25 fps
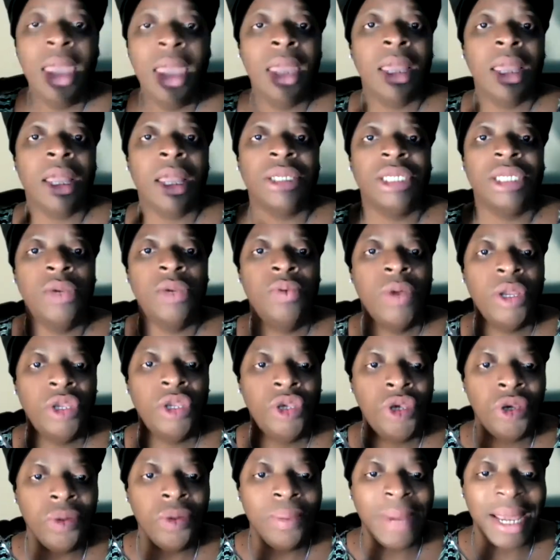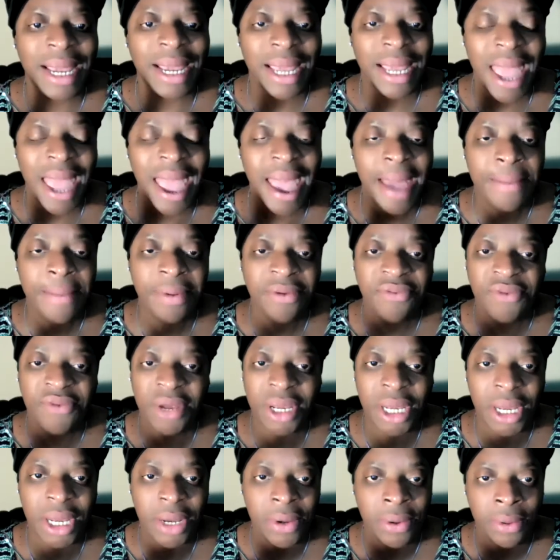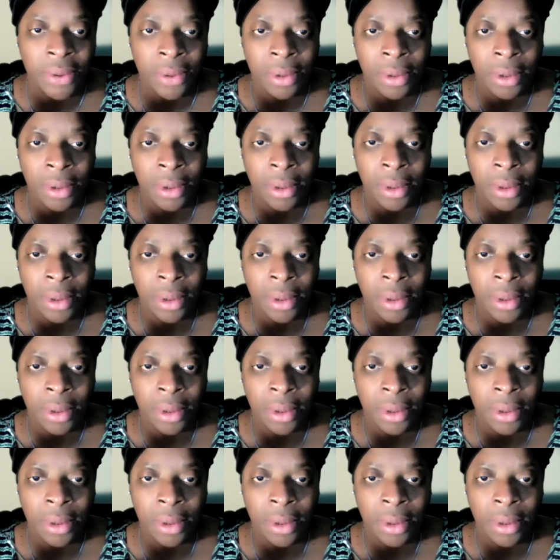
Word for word: Because, see, when you make it happen for you,